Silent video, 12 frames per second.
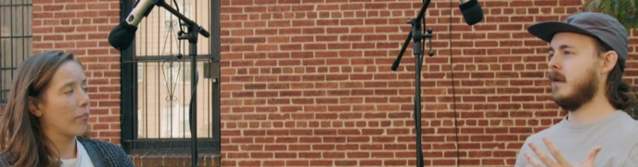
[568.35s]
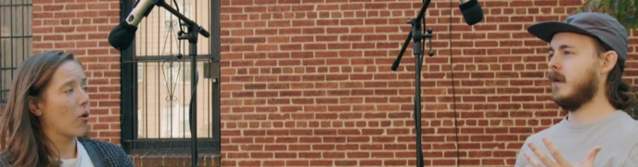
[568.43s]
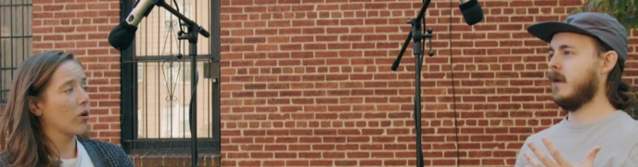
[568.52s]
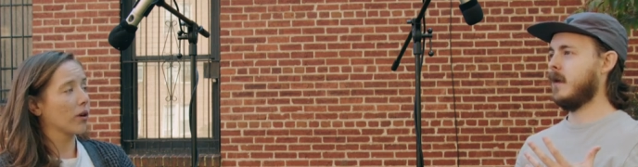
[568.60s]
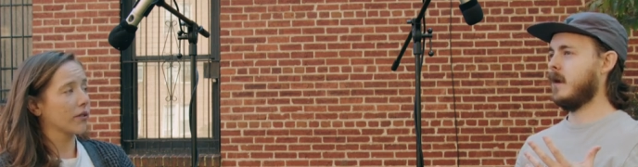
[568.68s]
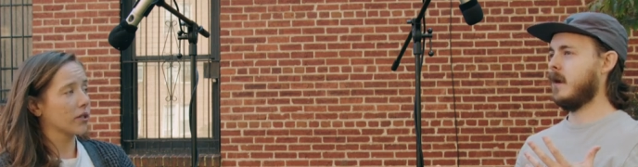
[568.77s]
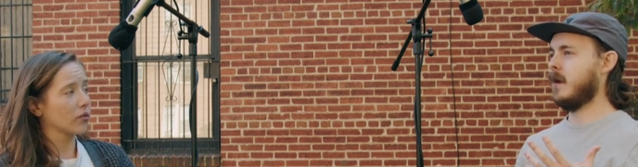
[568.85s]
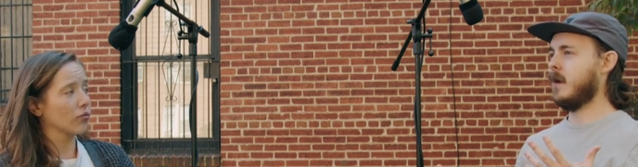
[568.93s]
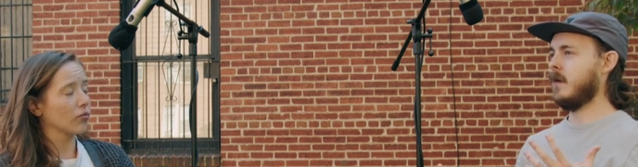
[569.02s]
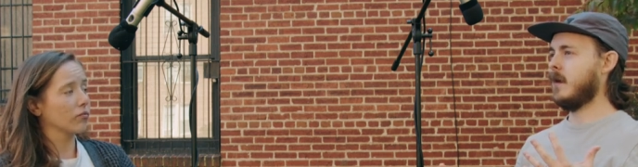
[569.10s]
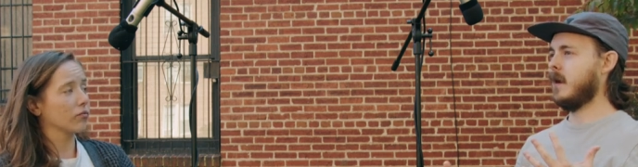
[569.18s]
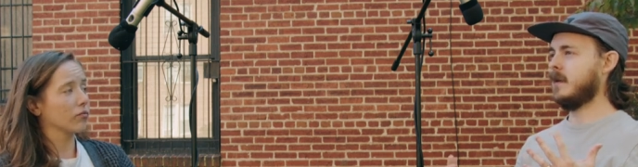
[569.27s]
Speaker 1: bulk of it
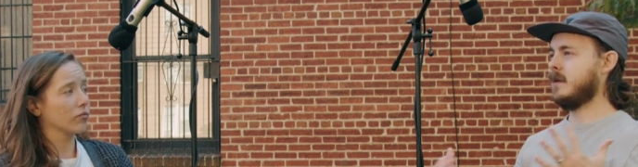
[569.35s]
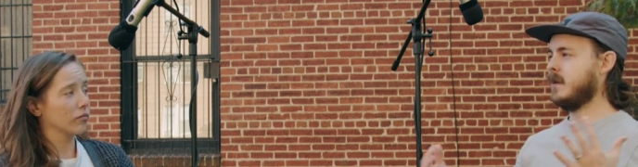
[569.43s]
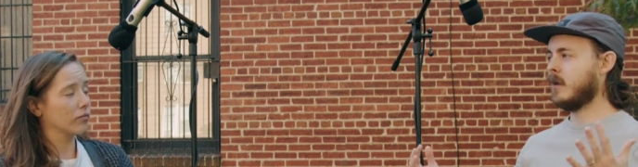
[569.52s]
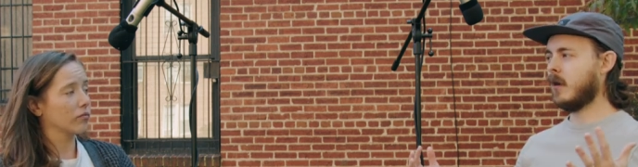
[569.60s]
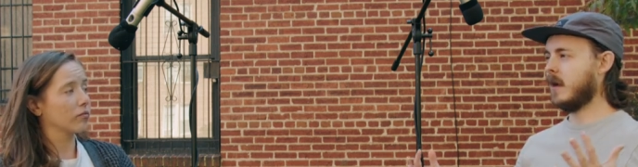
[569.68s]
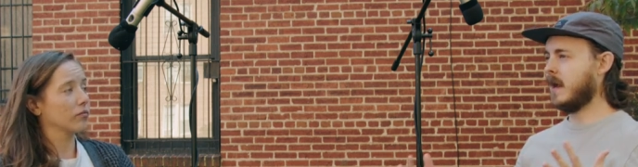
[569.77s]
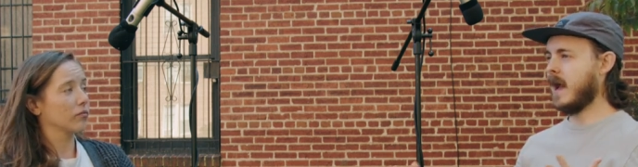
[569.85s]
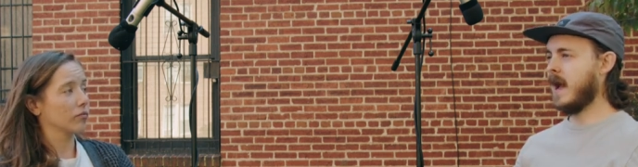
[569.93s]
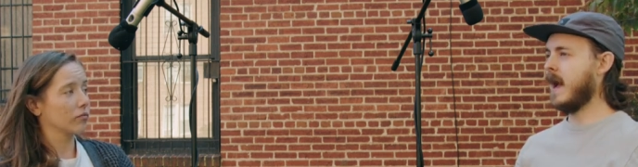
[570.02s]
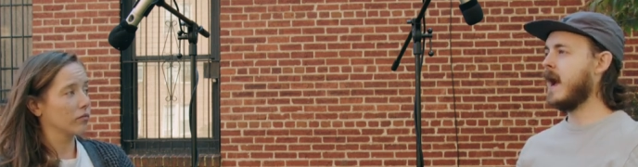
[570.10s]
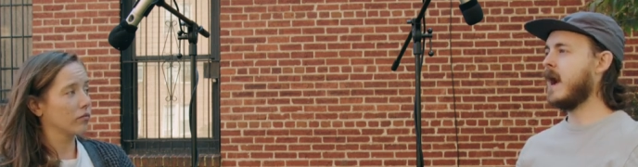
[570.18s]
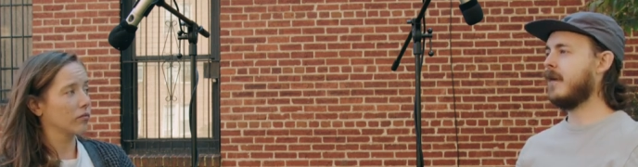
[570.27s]
a, a year and a
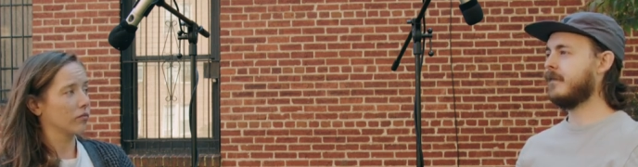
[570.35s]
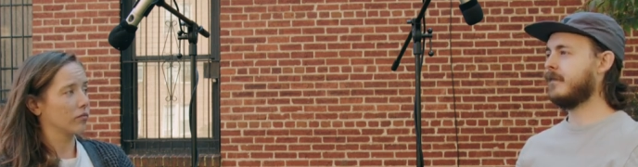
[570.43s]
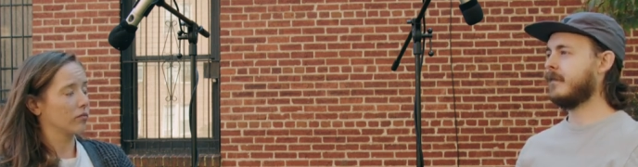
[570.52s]
half